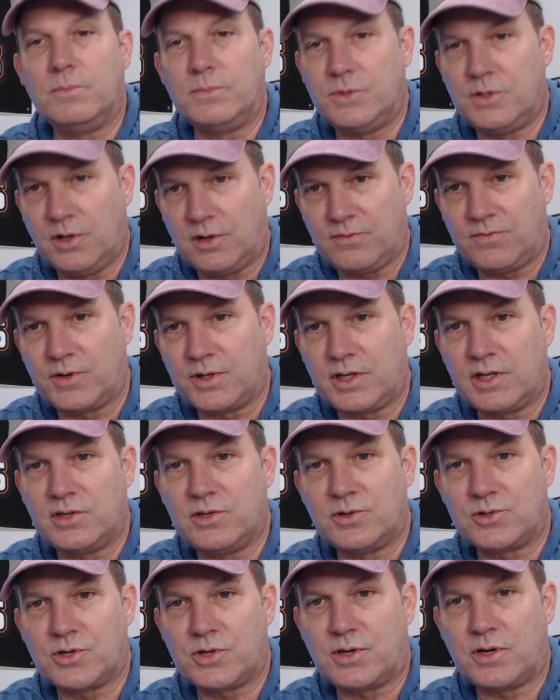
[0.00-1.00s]
don't forget
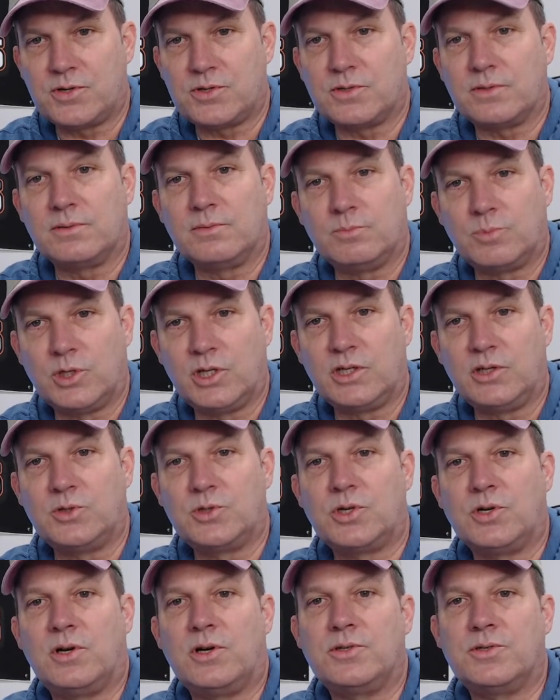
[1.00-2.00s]
your charger. Bring your
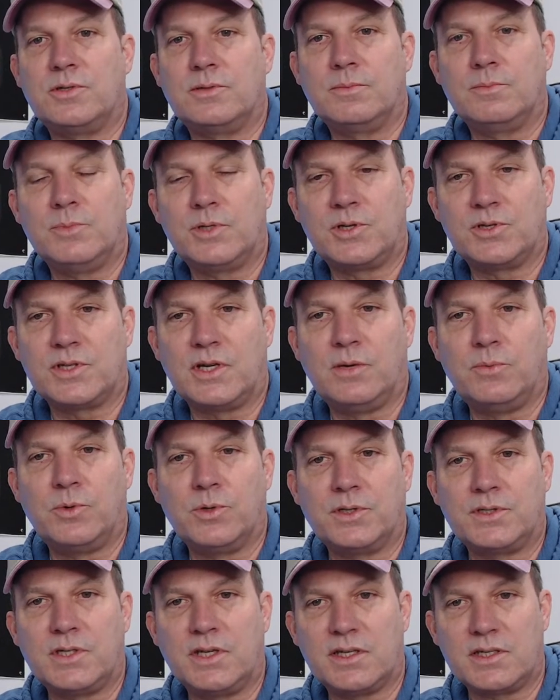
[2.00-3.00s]
charger, because I
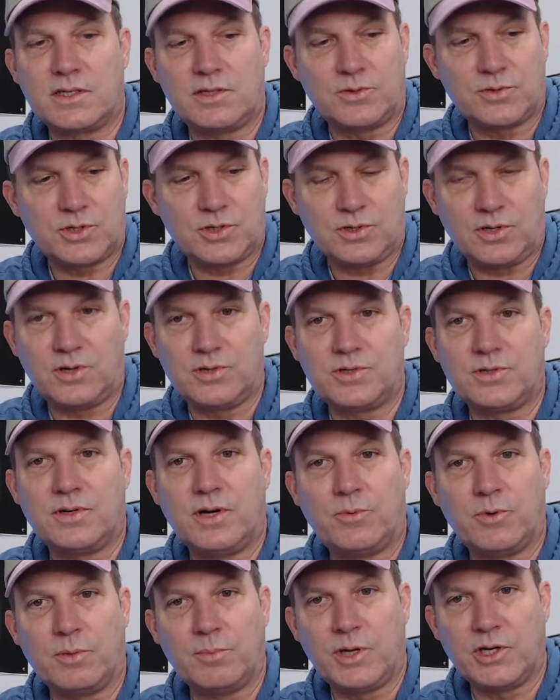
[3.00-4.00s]
want to test your charger. I
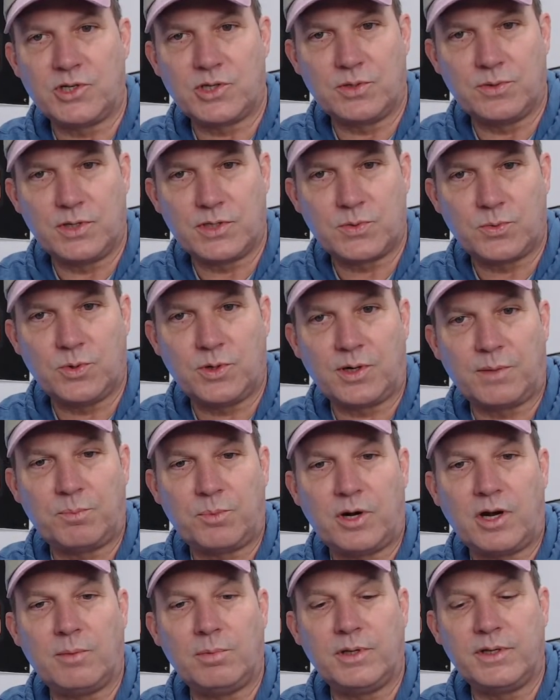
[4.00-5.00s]
want to make sure it's working
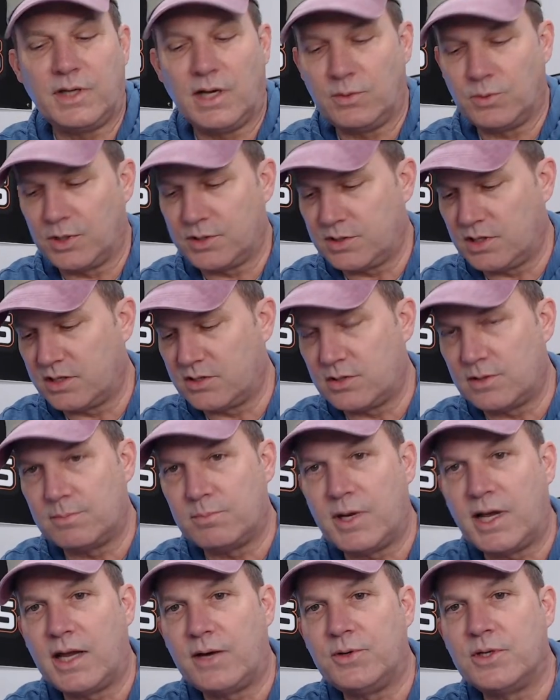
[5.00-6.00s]
properly. I want to test your
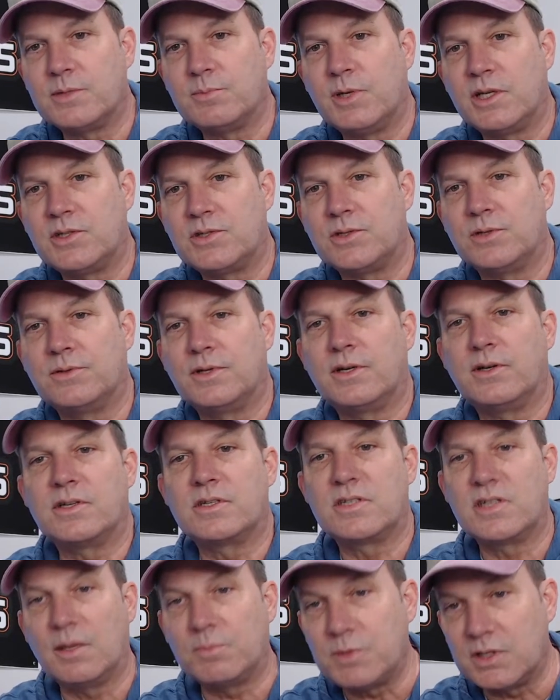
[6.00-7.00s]
batteries, make sure they're
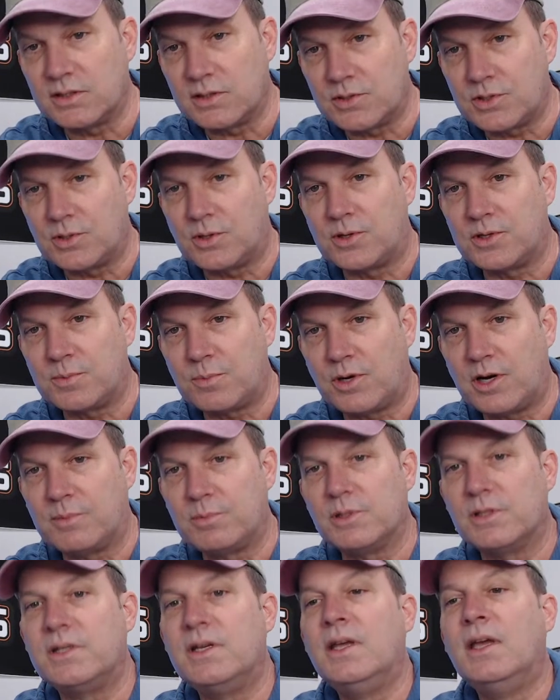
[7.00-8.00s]
accepting the charge
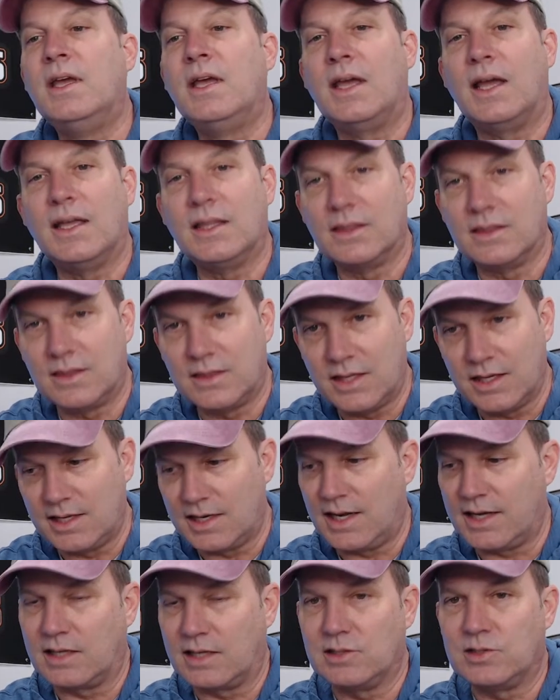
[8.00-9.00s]
properly. And then
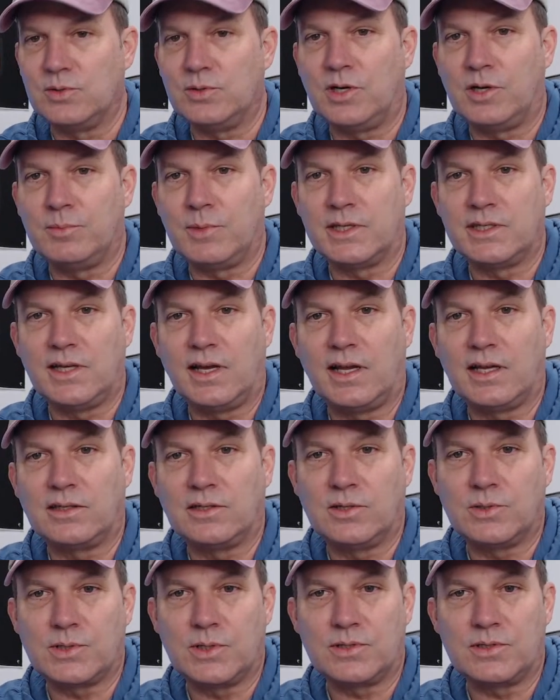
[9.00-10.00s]
I can do all my
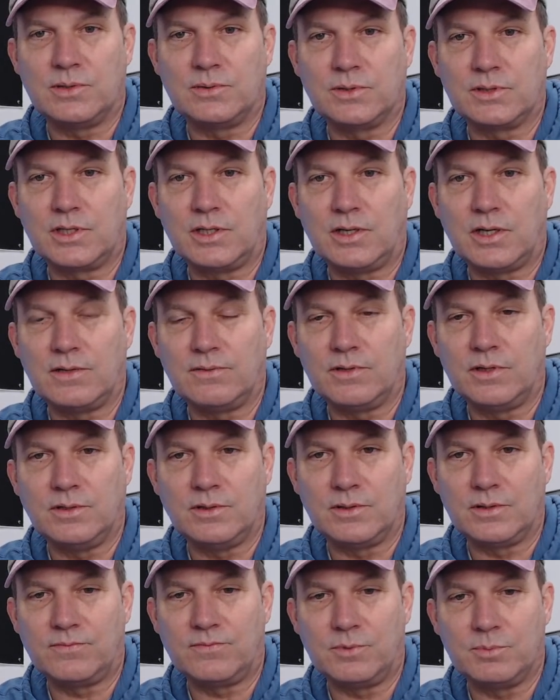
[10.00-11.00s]
diagnosis on the cart, you
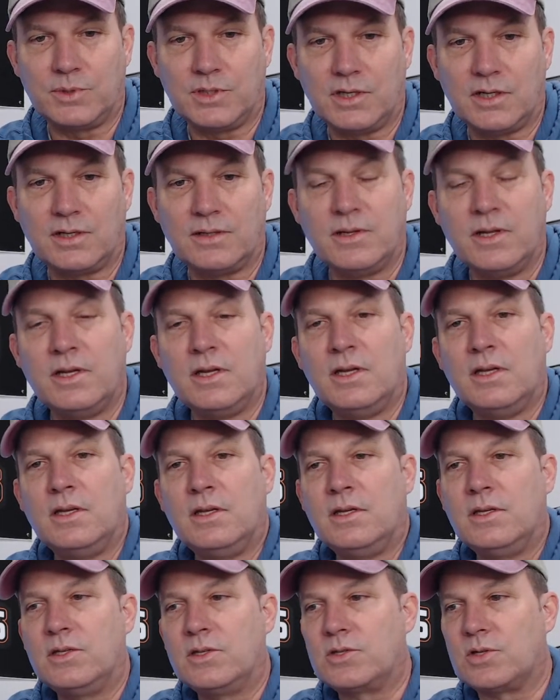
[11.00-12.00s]
know, from there.
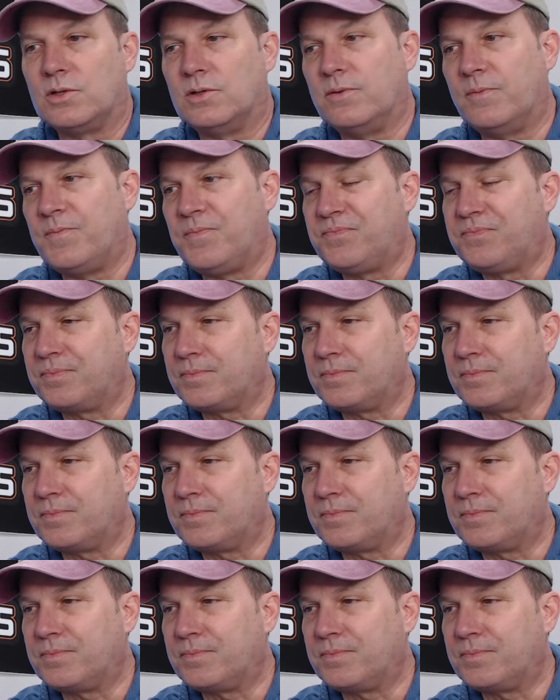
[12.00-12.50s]
So